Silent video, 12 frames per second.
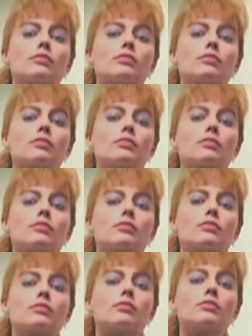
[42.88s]

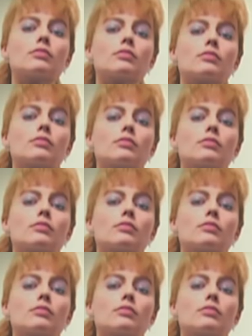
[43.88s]

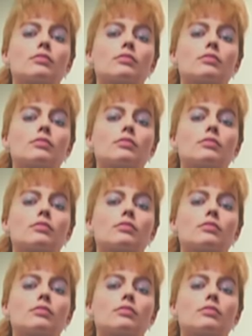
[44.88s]

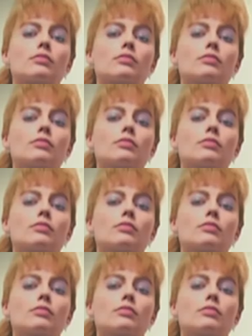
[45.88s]

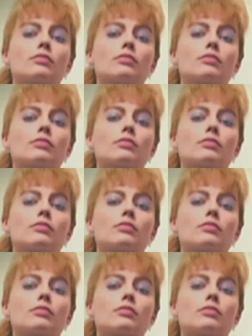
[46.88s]

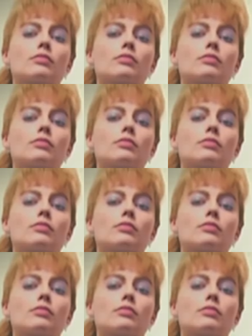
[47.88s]

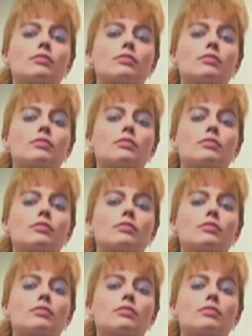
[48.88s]

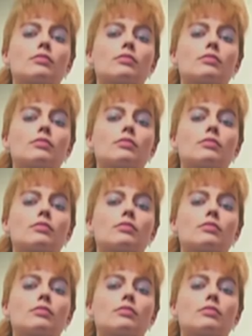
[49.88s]
This person isn't speaking.